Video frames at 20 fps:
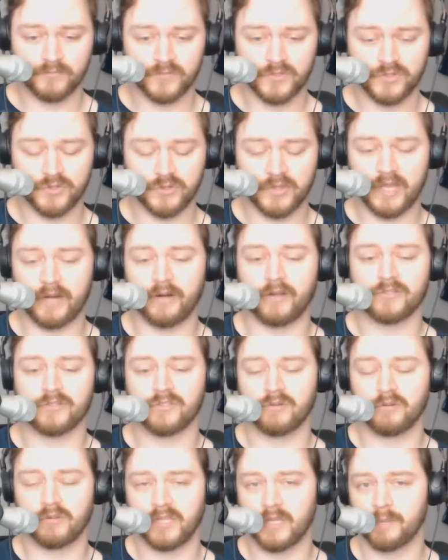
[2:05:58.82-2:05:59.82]
So that
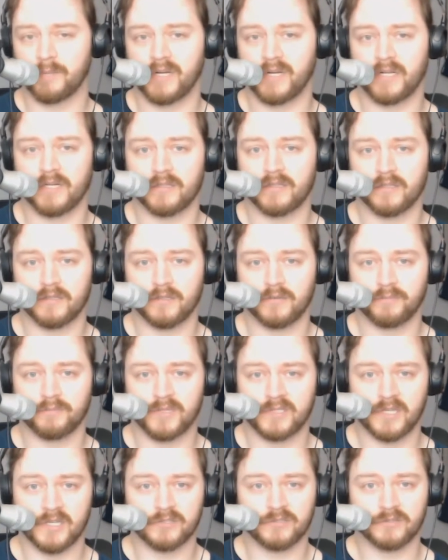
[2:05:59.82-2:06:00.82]
also eliminated the
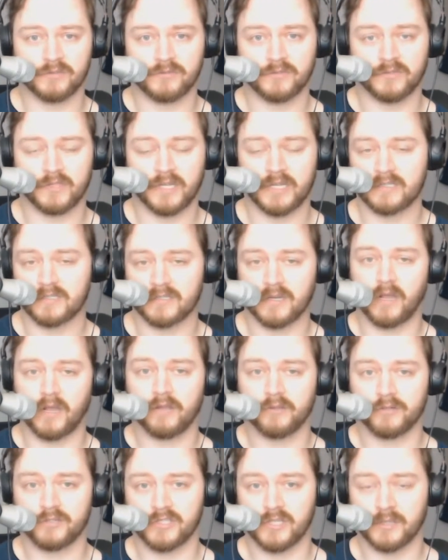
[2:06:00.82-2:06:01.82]
potential for like
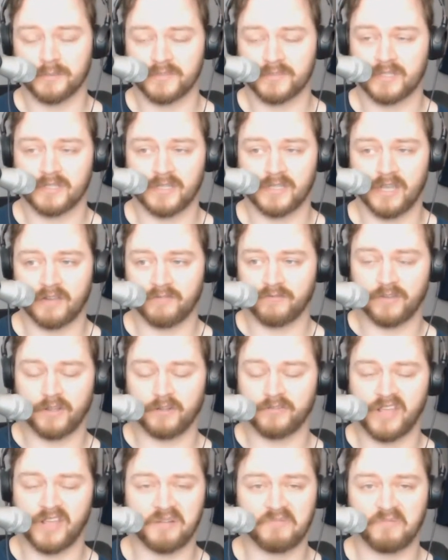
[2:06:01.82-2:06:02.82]
scholarships, because I
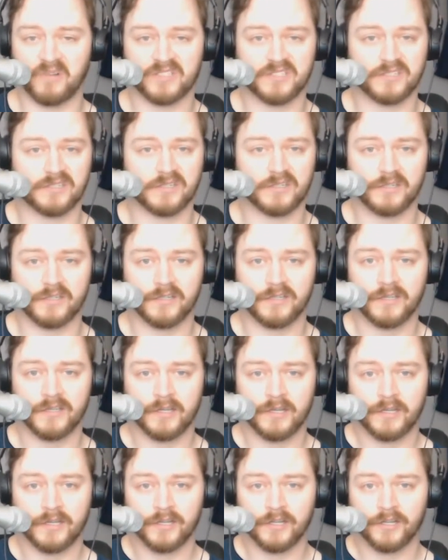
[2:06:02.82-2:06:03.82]
felt I wasn't going to
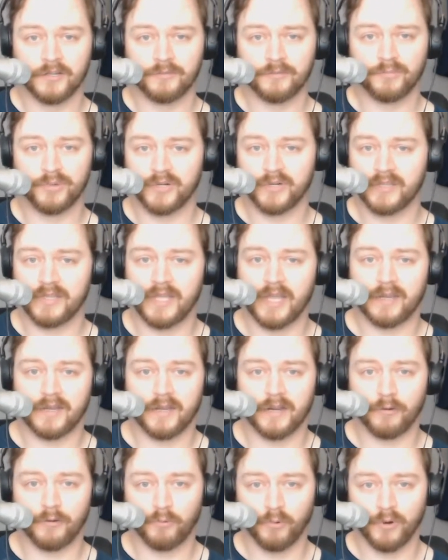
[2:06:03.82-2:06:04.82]
put in that kind of